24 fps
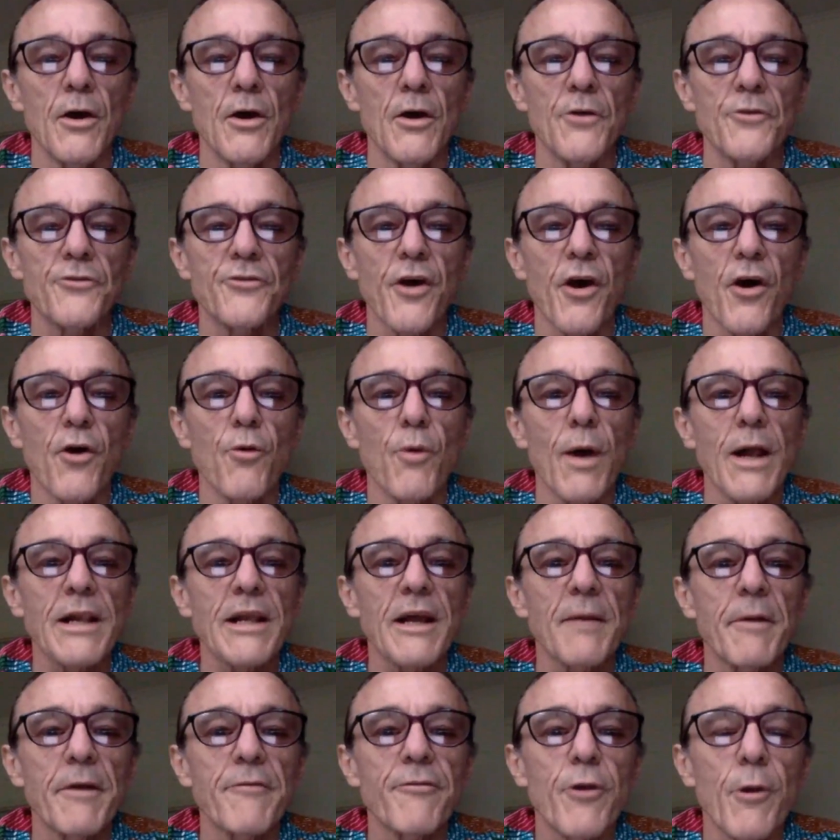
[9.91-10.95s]
So welcome
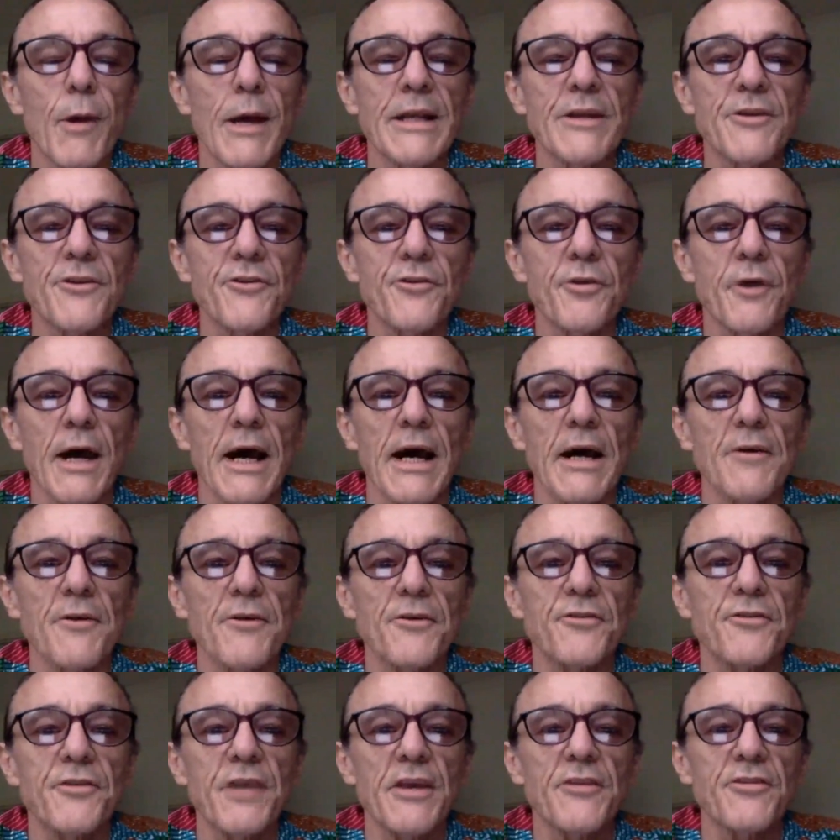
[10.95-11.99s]
everyone to our
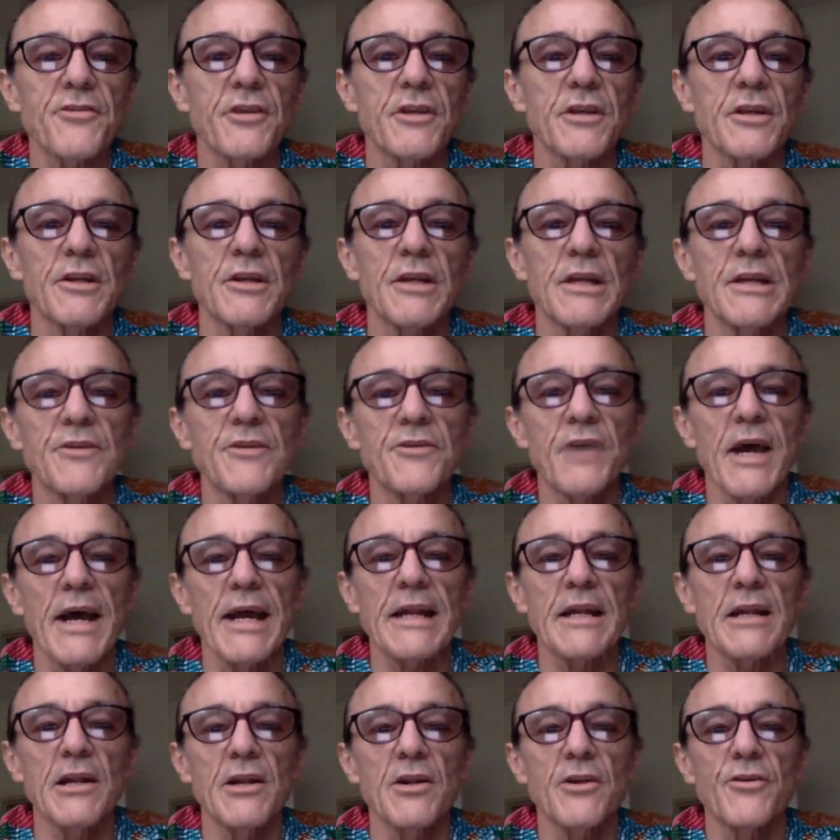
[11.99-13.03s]
session
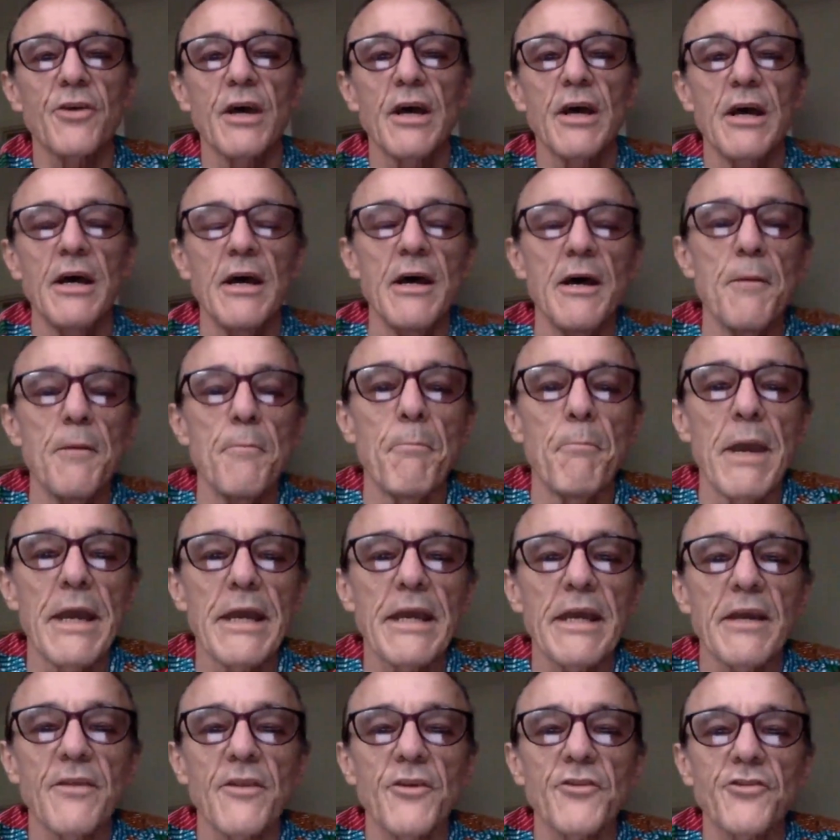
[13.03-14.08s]
entitled
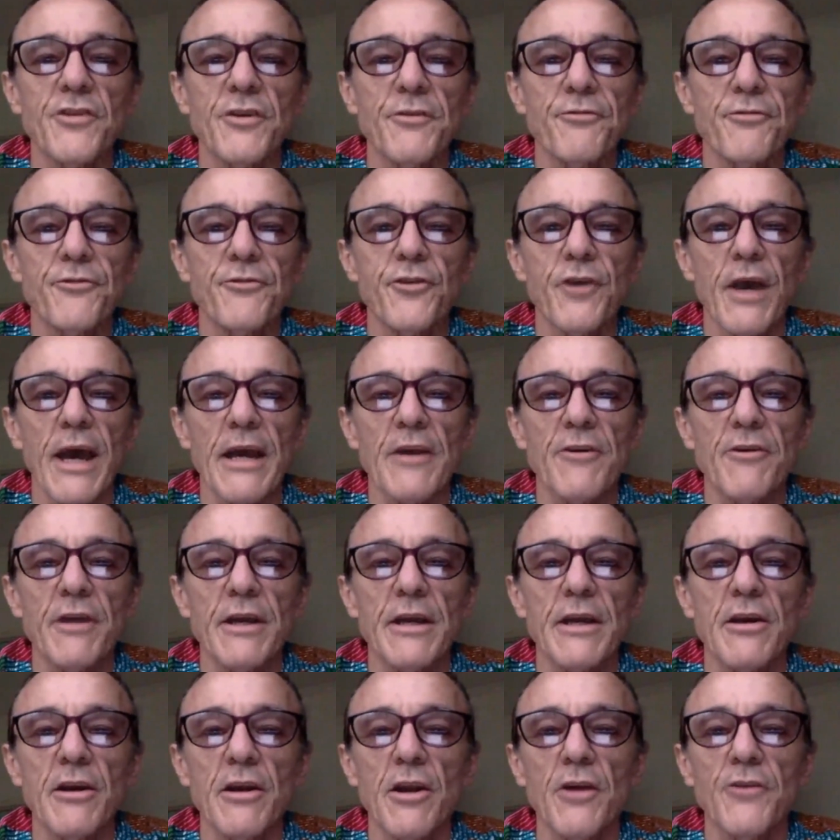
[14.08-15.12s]
Making the Shift to
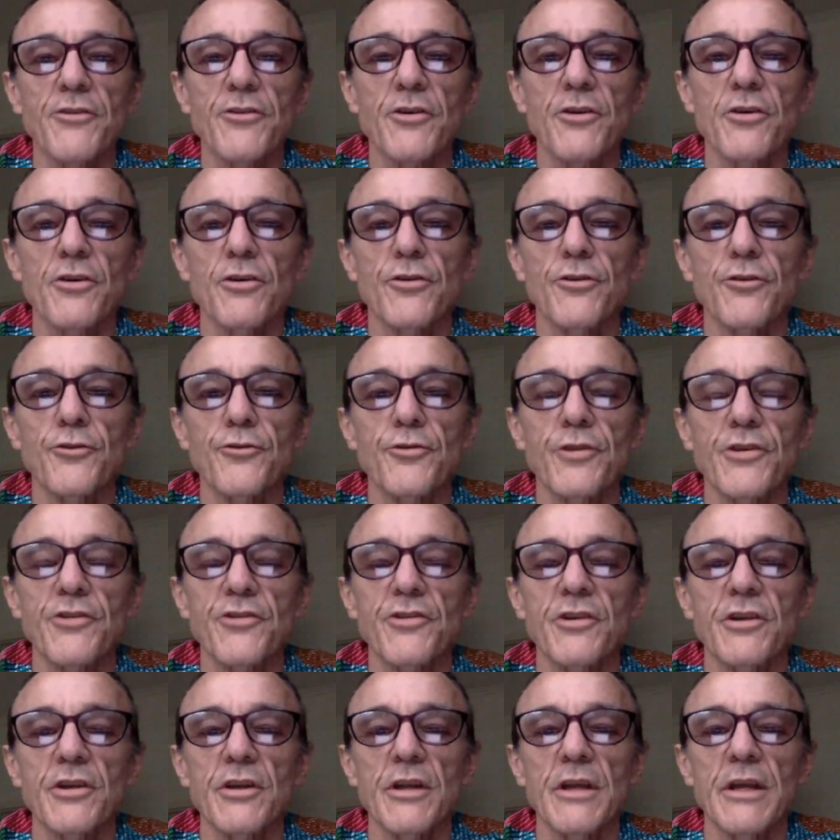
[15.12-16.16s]
Agroecological
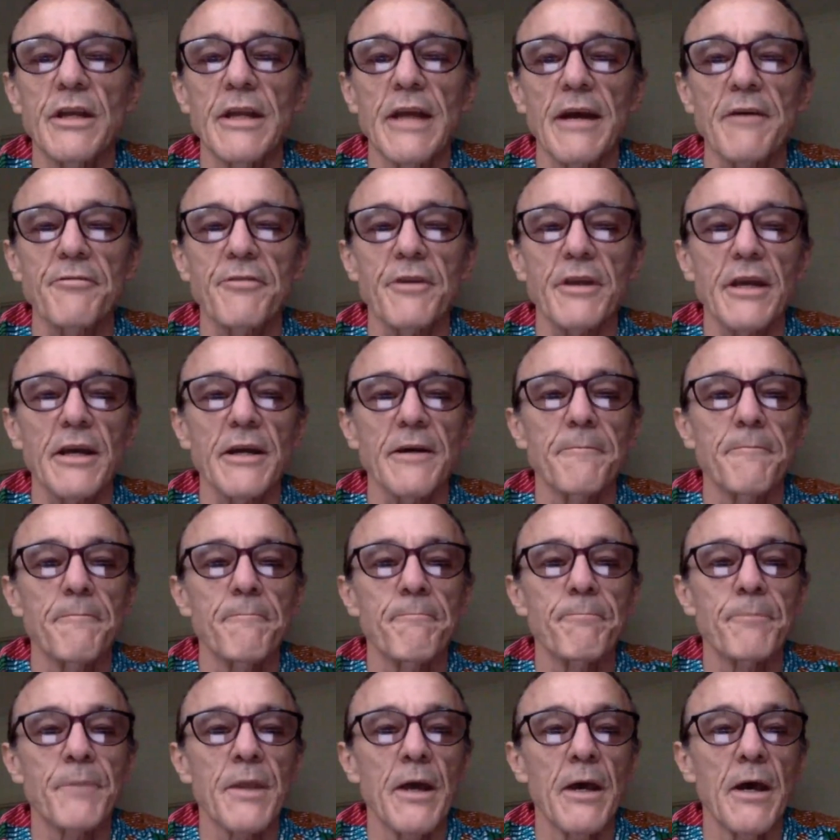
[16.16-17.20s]
Nutrition in Africa.
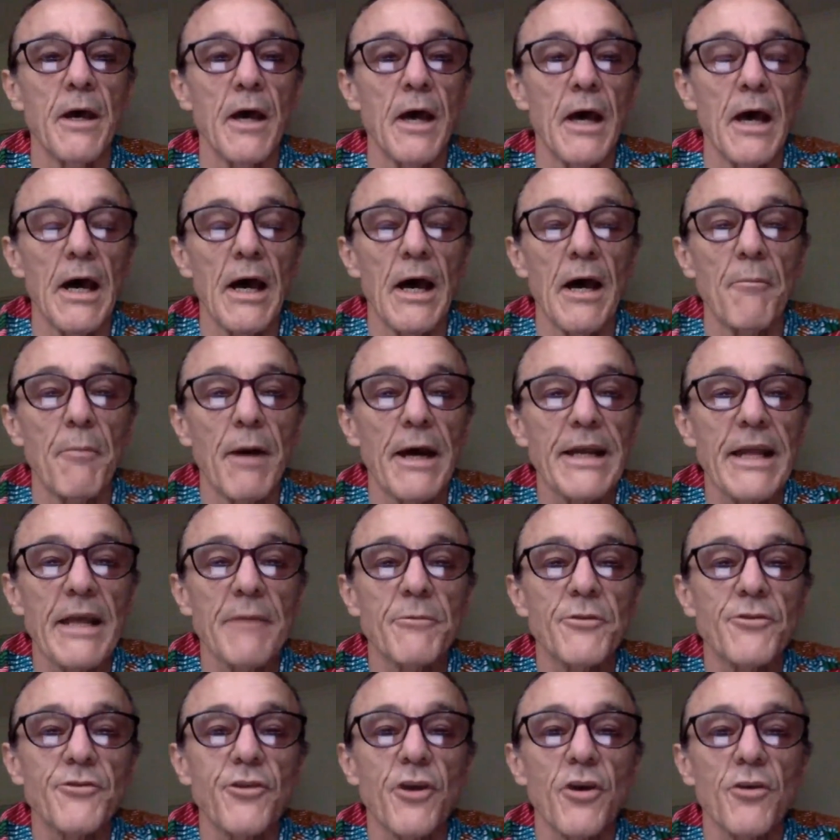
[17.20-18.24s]
My name
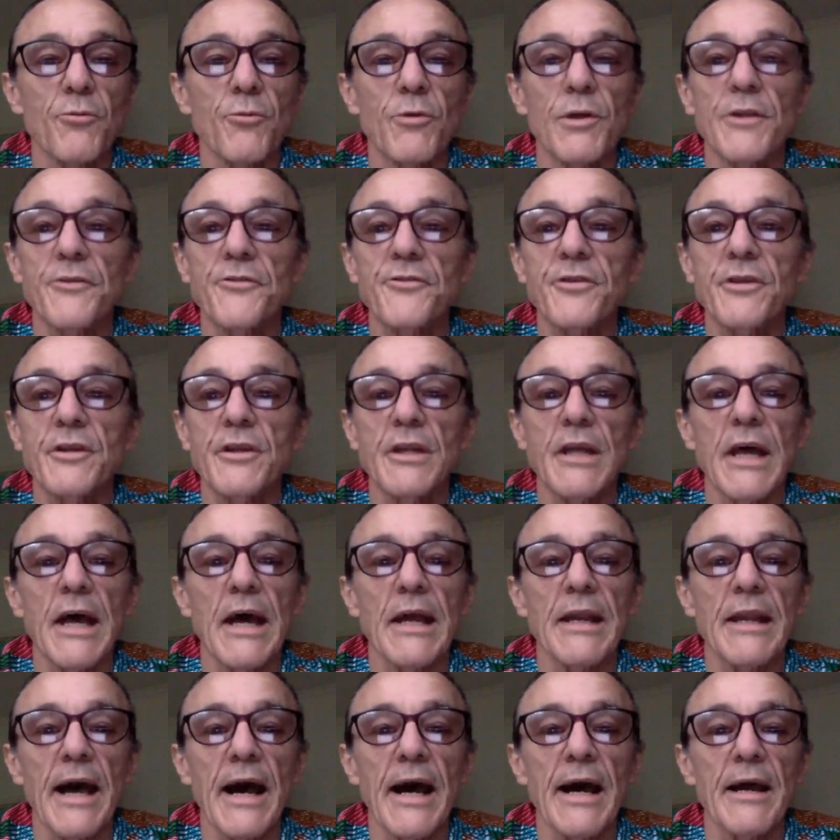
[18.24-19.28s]
is John Wilson
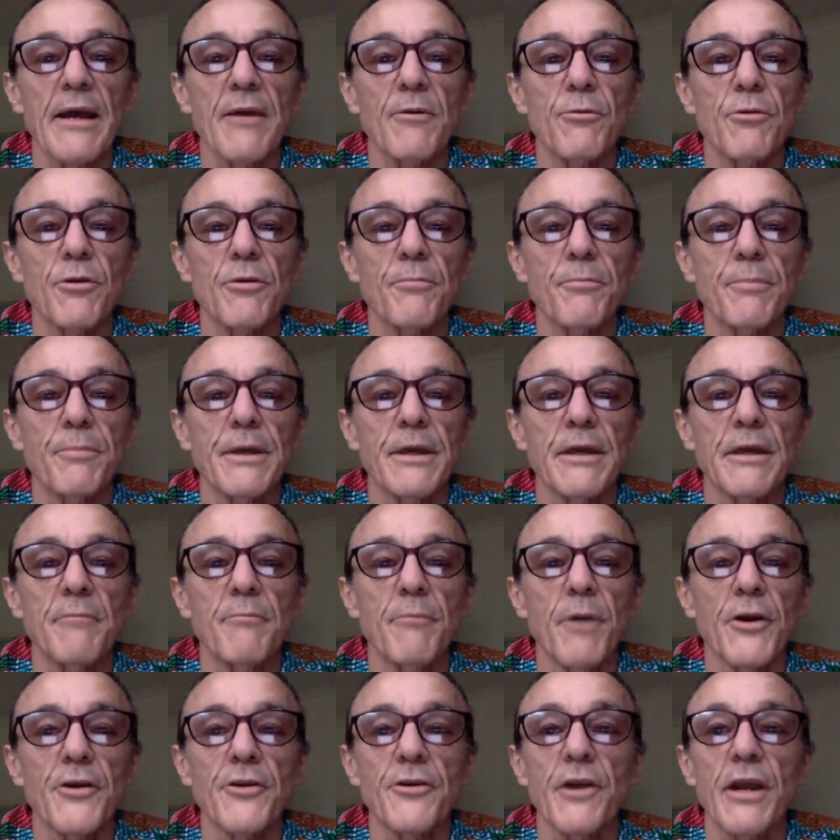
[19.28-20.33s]
and I will be
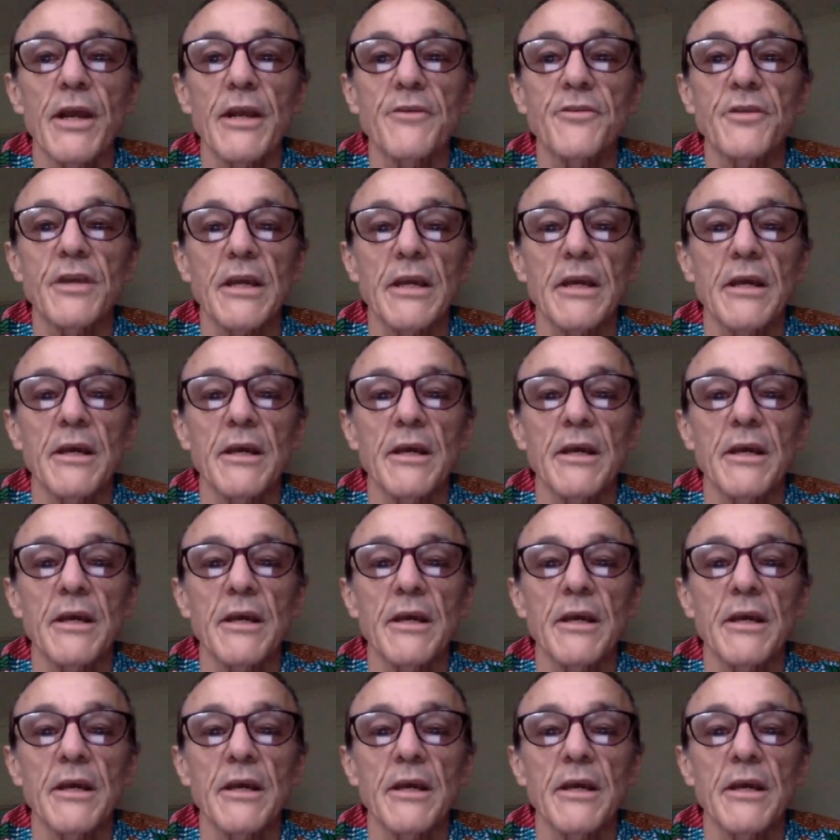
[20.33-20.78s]
moderating.